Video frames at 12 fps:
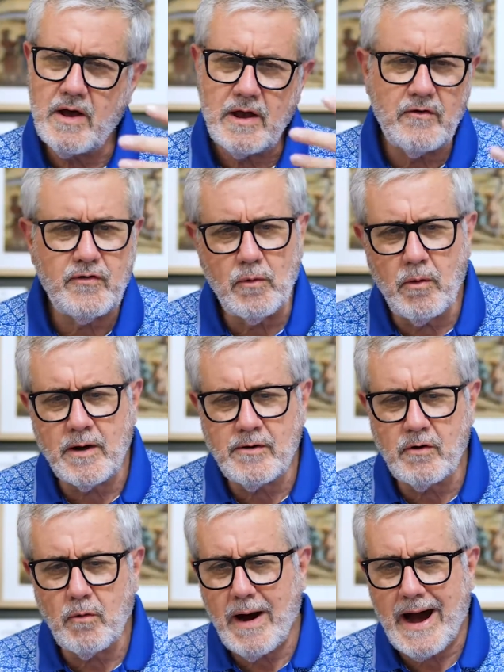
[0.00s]
if you
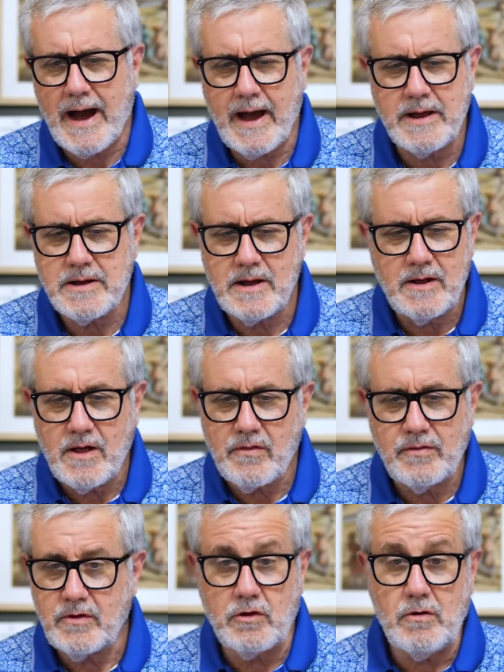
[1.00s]
wonder why
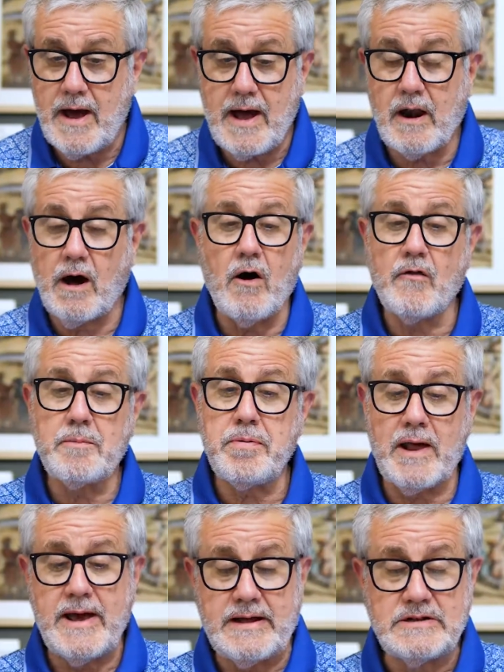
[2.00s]
you had all the
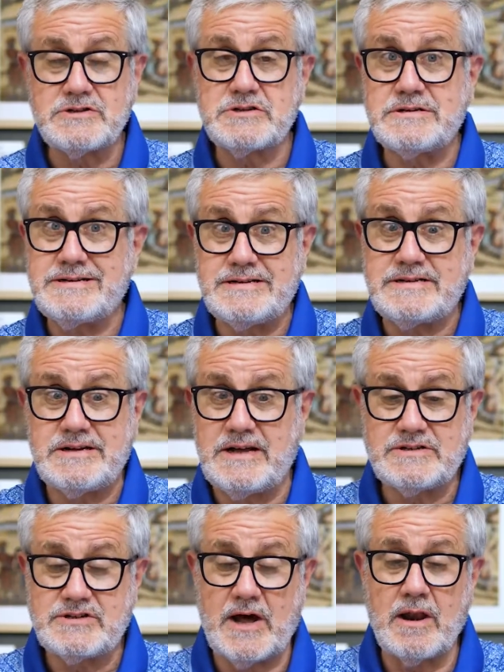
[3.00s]
plans and
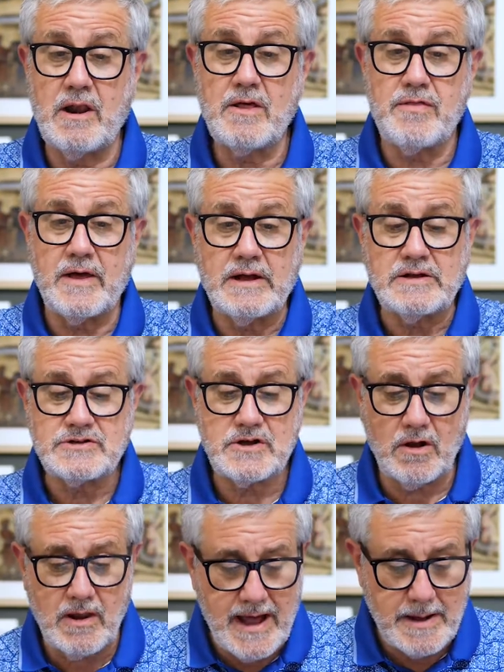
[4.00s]
it suddenly things
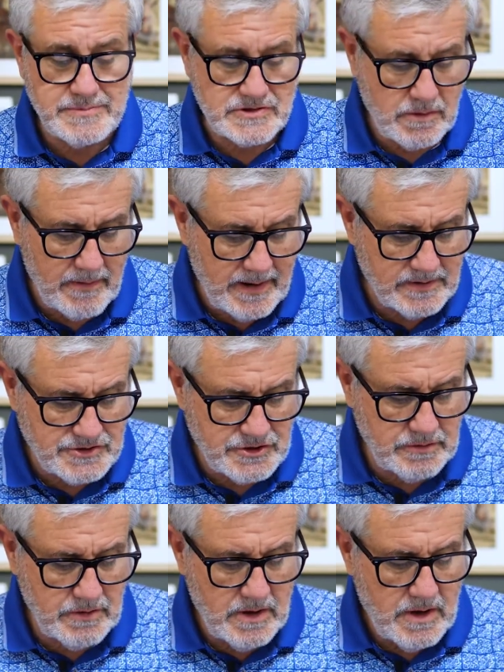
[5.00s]
collapsed around
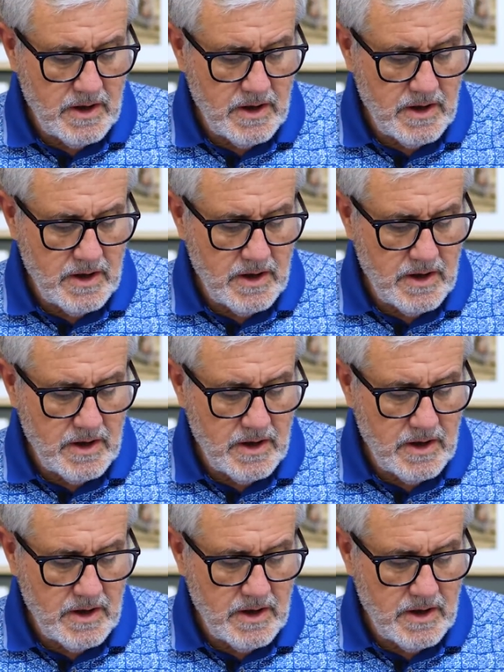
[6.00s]
you,